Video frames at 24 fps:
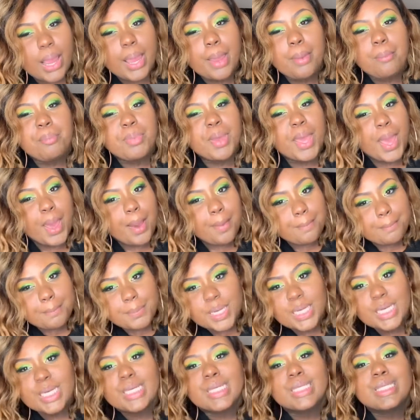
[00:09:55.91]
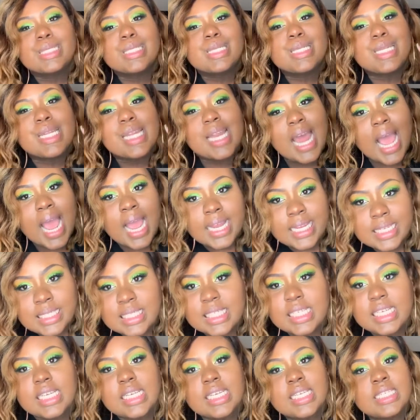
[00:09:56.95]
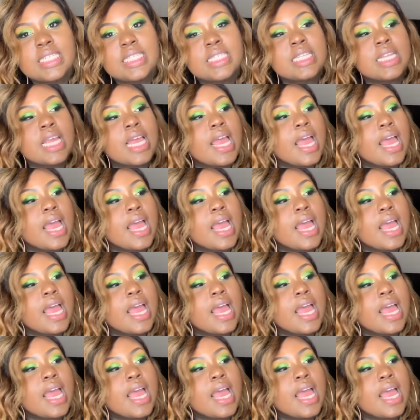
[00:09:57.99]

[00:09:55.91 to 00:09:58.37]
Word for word: and peppers 90s